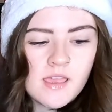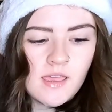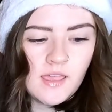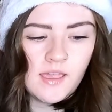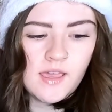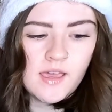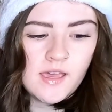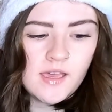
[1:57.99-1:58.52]

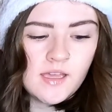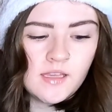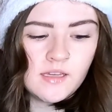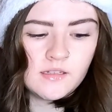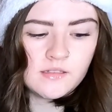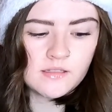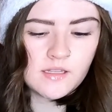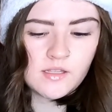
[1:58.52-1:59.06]

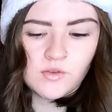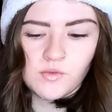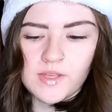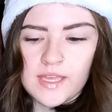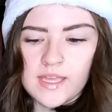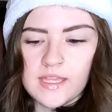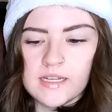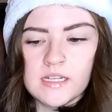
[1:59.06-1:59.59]
And you
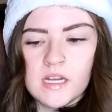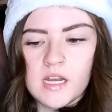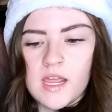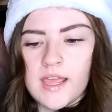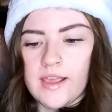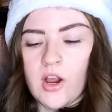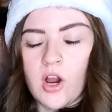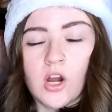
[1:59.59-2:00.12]
get
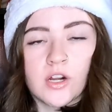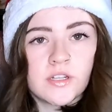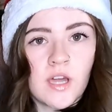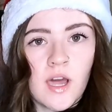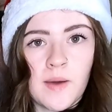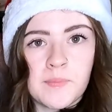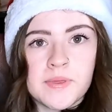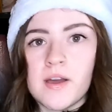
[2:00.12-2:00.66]
a hard
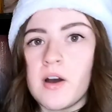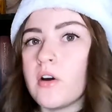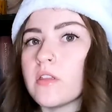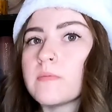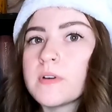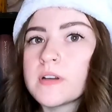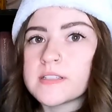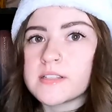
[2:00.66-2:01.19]
copy. All
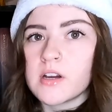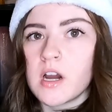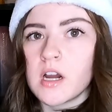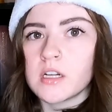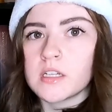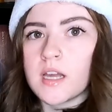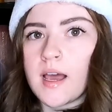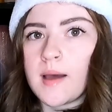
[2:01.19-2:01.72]
the books are
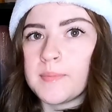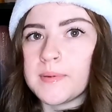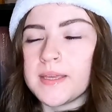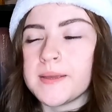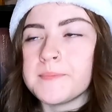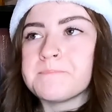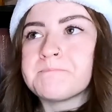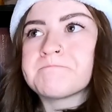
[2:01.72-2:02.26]
hard
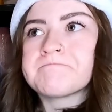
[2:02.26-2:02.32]
copy.